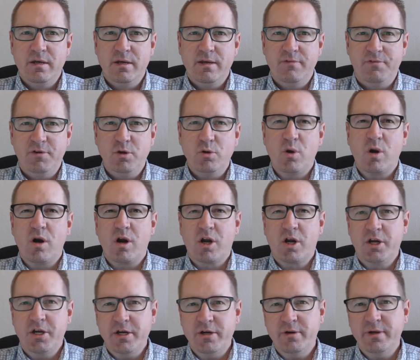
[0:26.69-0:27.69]
If you are
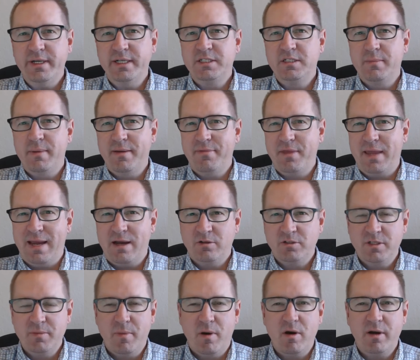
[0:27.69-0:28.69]
curious about the
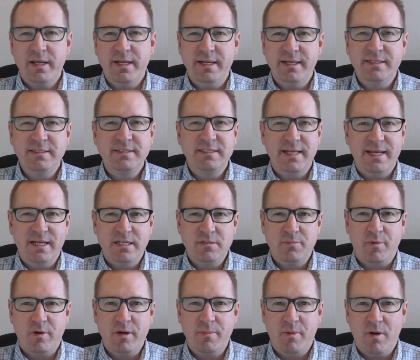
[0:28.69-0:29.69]
housing market in
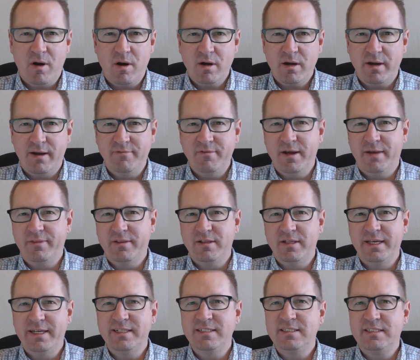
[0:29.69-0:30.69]
Stansbury Park, I've got the
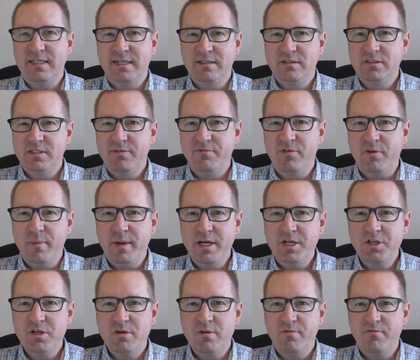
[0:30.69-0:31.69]
latest sales
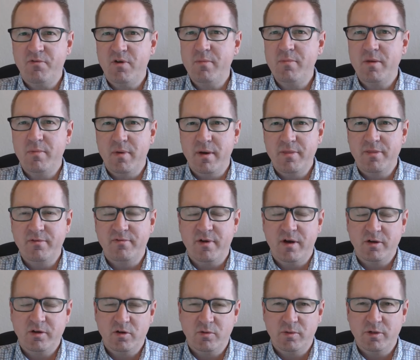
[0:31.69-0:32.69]
information from the month of
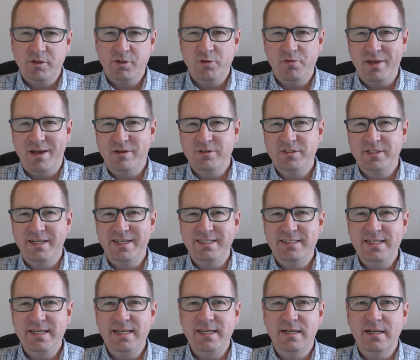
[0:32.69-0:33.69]
October
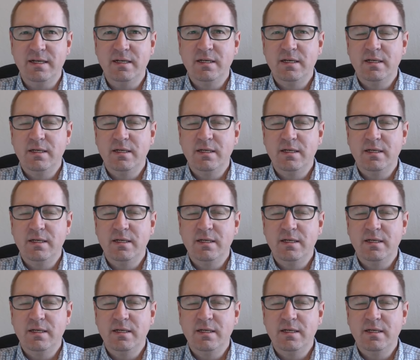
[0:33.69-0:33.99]
2018.